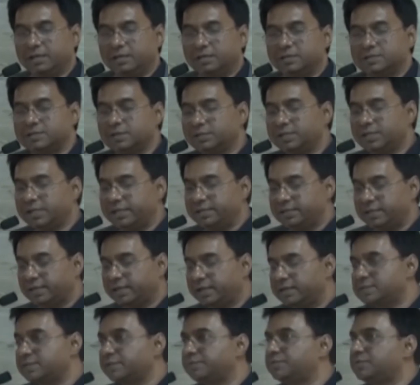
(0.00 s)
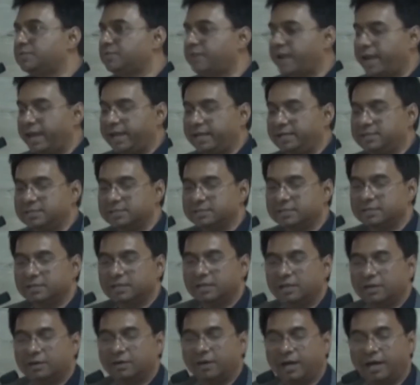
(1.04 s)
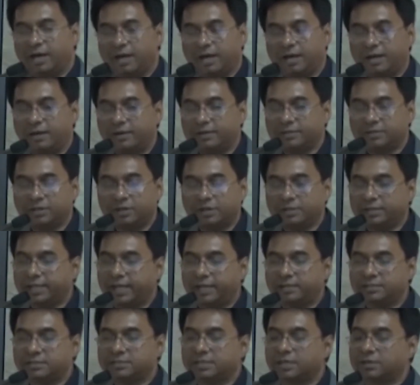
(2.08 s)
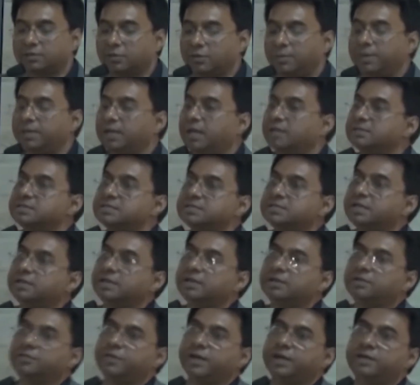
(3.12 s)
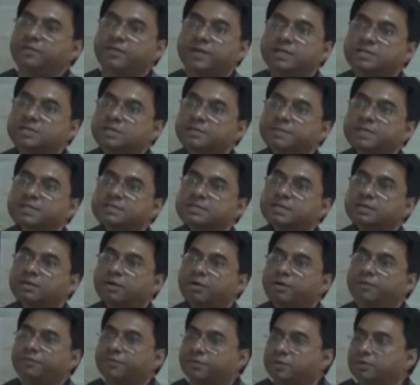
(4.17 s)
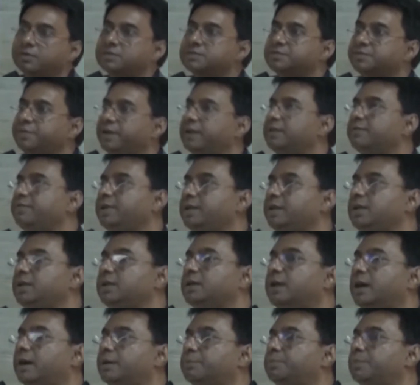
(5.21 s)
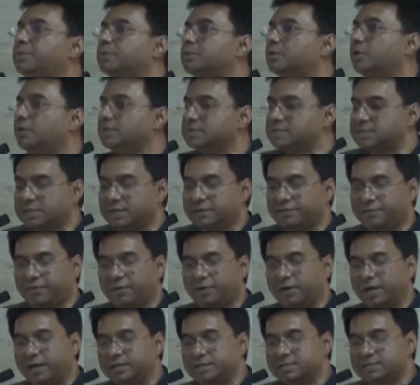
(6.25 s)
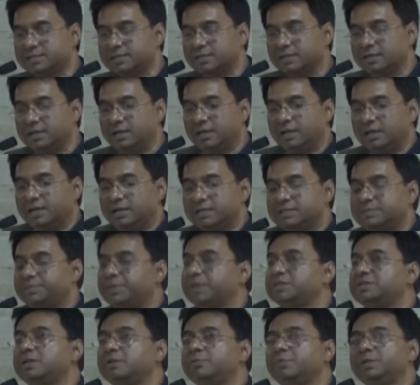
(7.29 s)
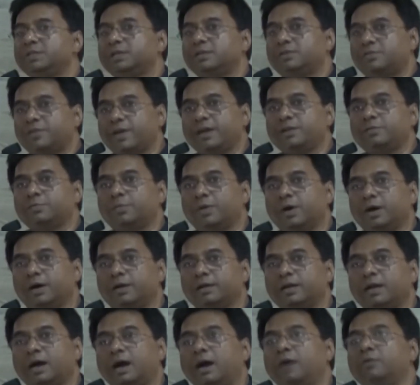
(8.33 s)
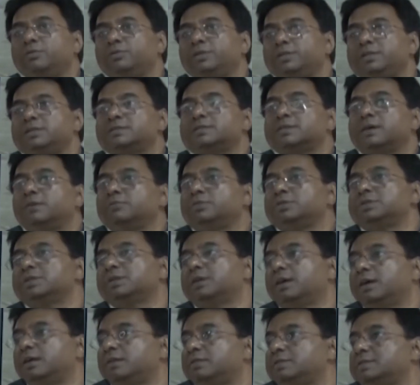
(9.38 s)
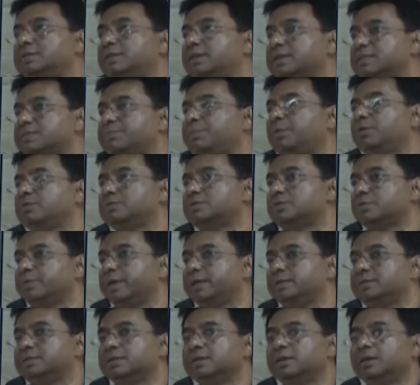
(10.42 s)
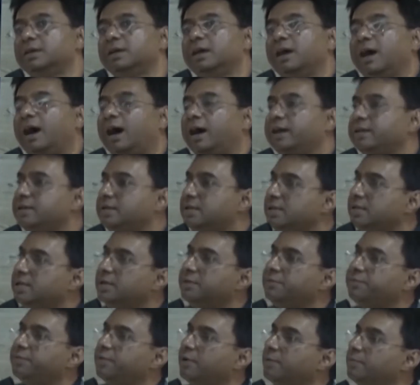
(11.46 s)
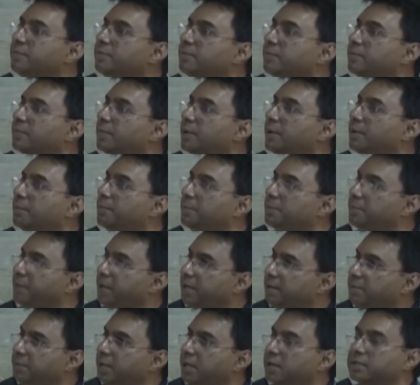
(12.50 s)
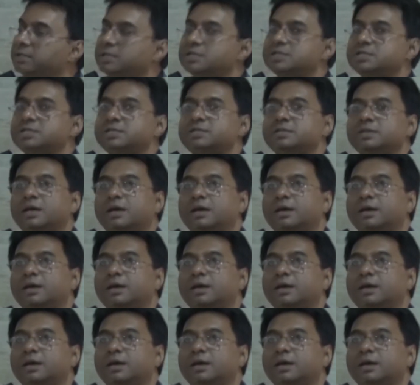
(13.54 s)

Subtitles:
So in the case of trade, I thought that the global uncertain trade regime is, of course, very, very concern for us, especially with the trade war. And how do the South Asian countries respond to it? I hear from many Bangladesh,